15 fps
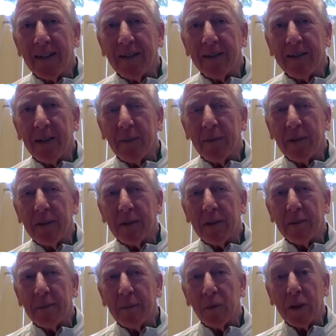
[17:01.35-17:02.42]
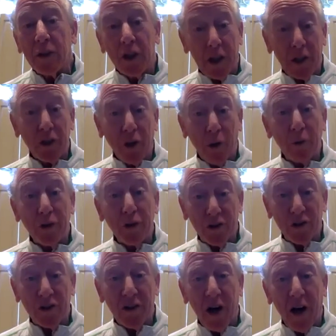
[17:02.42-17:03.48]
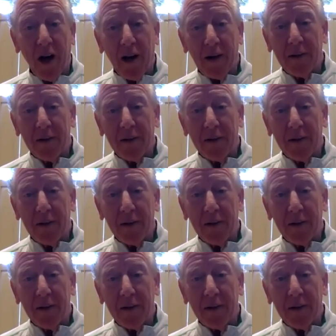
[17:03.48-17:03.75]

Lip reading: something. We changed coaches a lot,